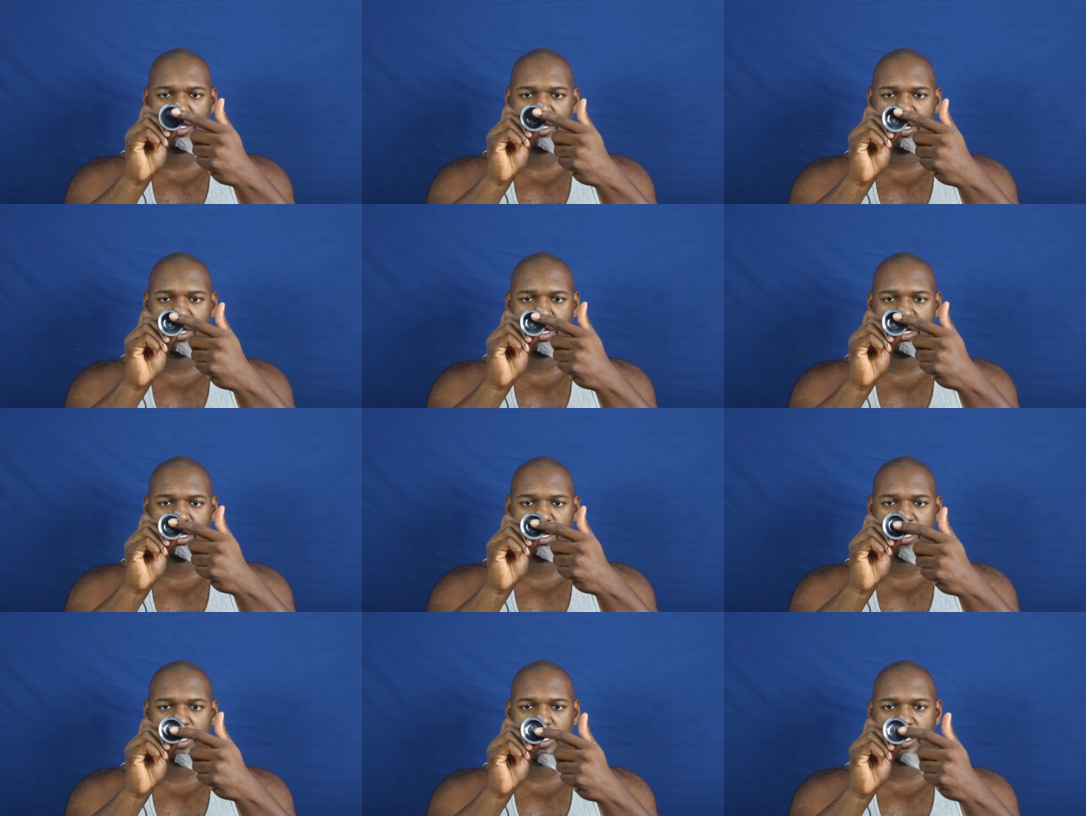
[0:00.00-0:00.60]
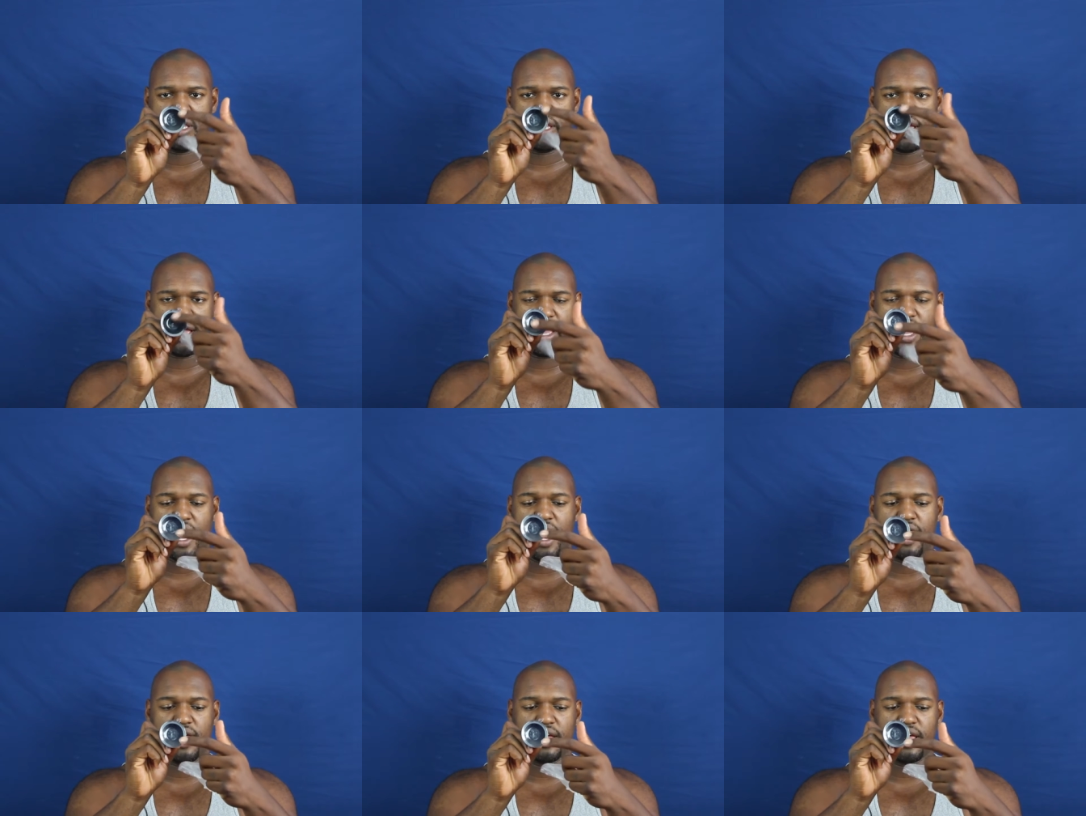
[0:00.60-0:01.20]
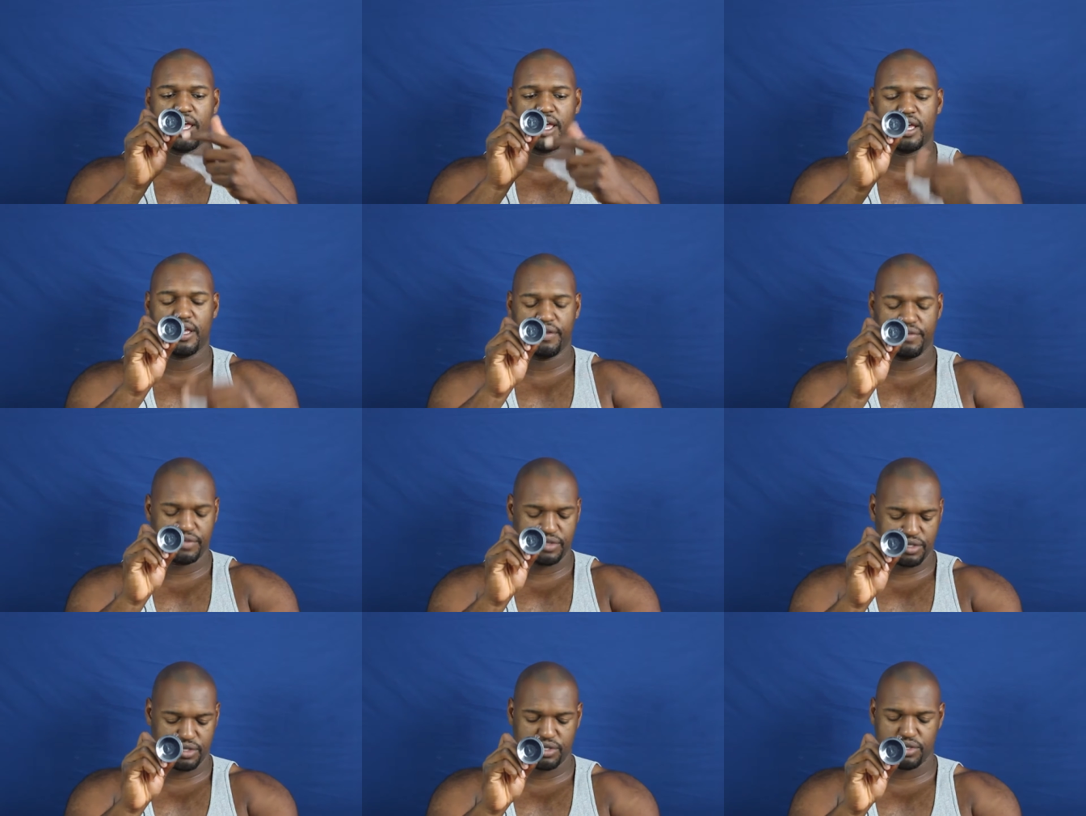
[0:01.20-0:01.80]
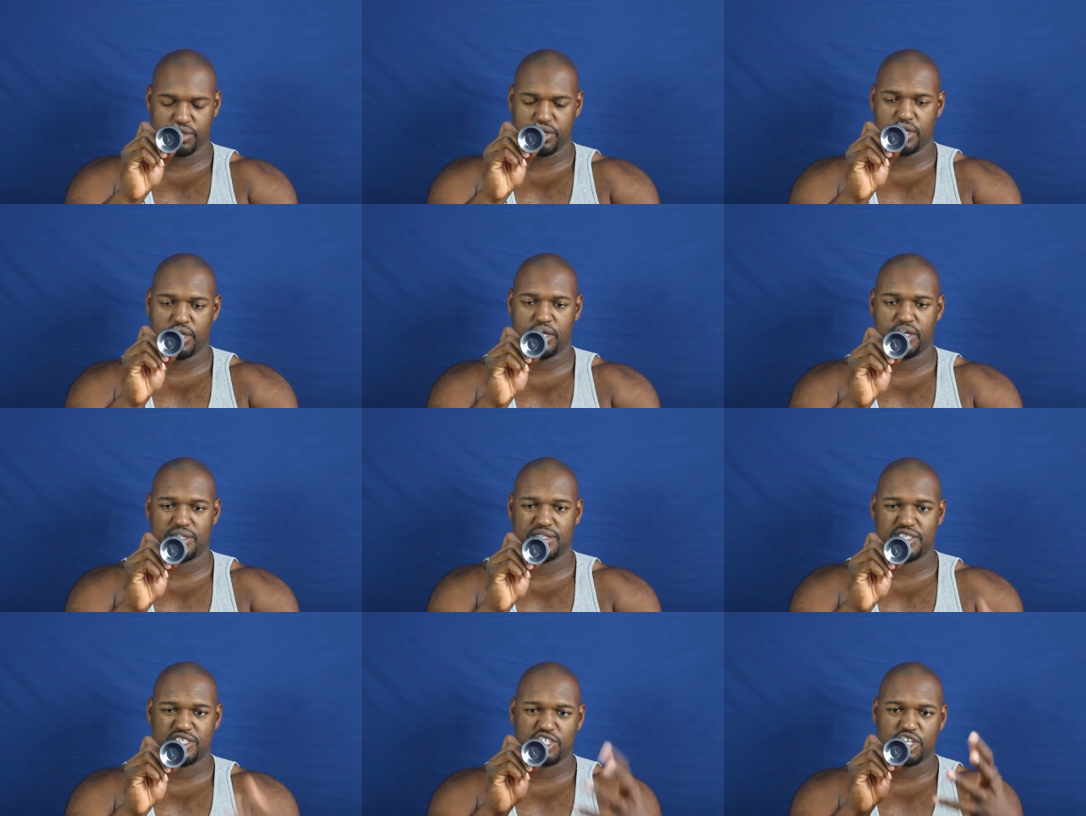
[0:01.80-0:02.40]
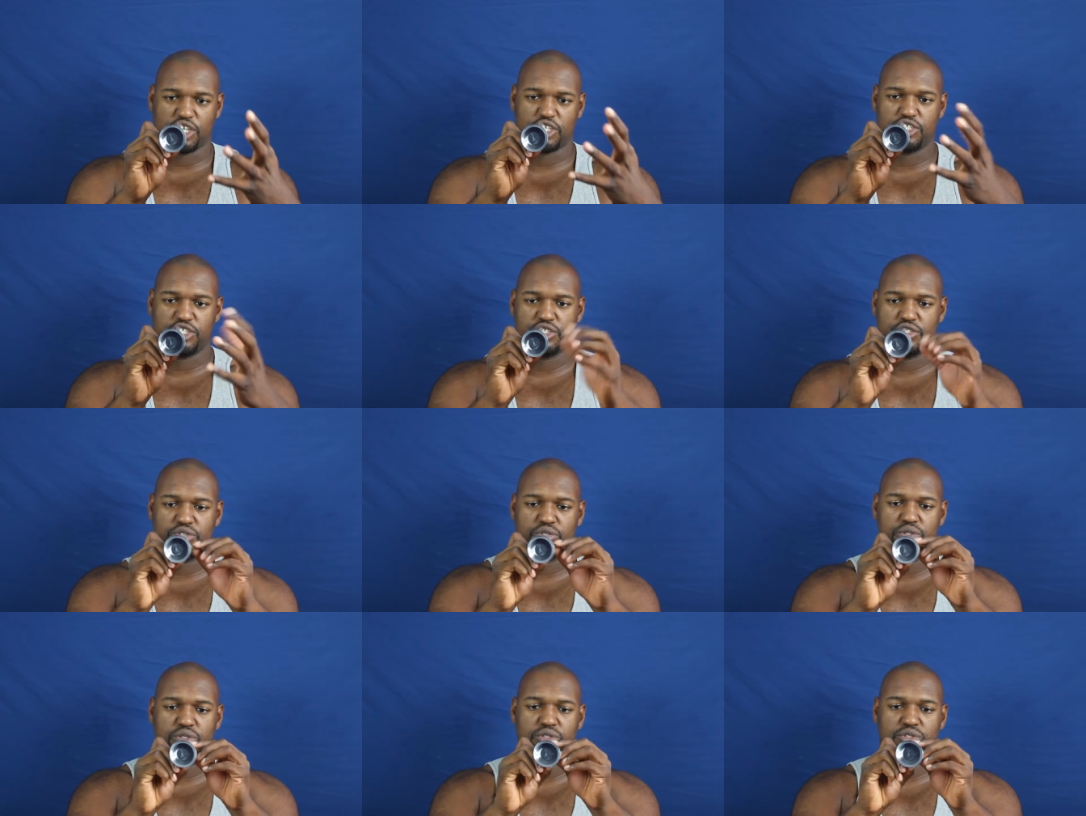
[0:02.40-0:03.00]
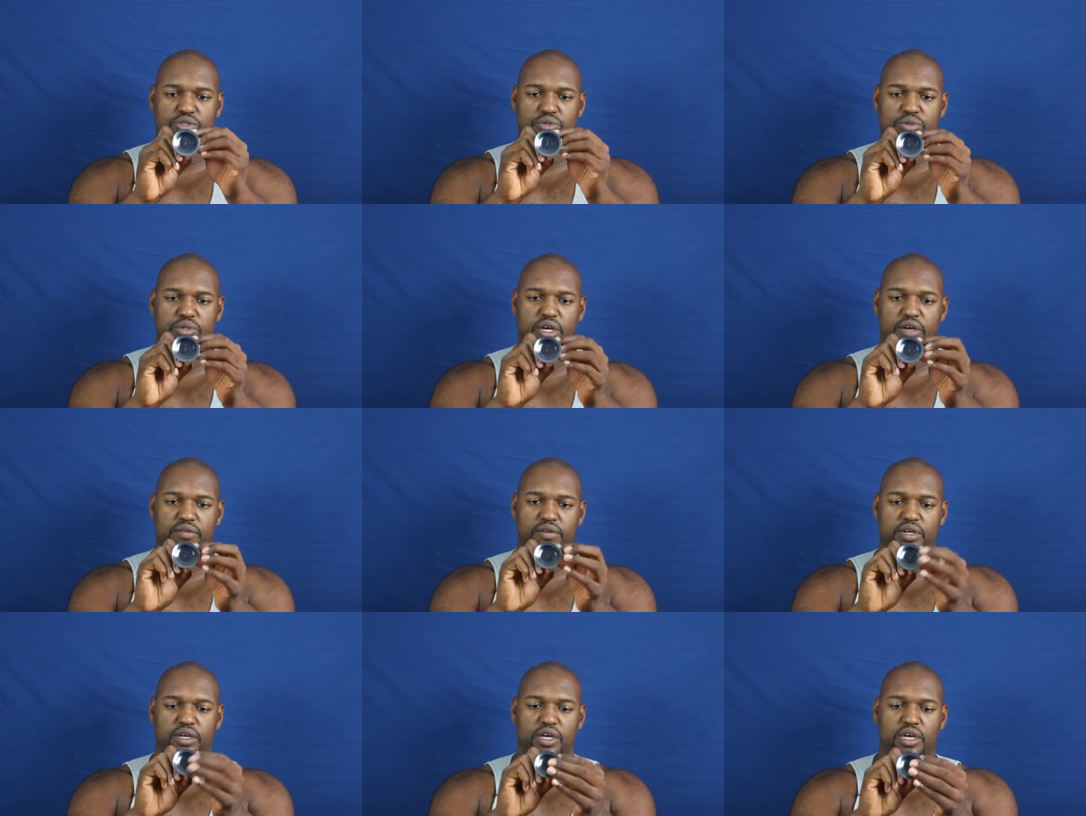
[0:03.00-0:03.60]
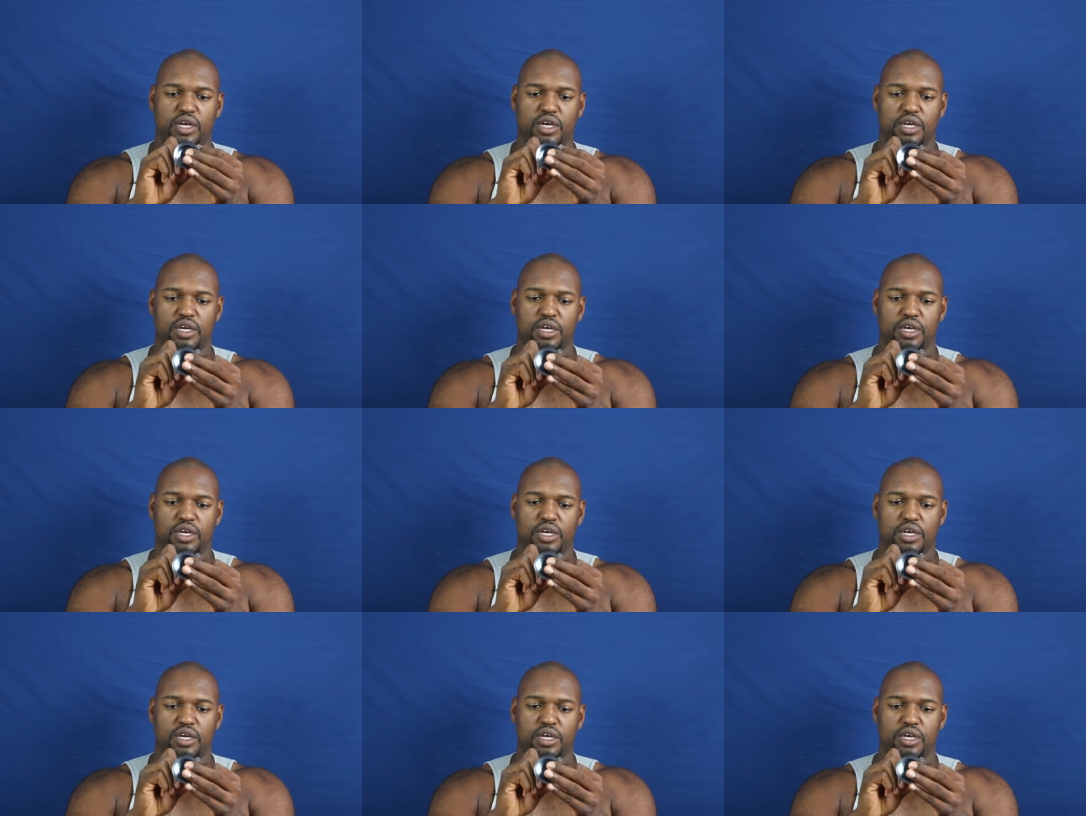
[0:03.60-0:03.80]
it like concaves so that it suctions onto whatever.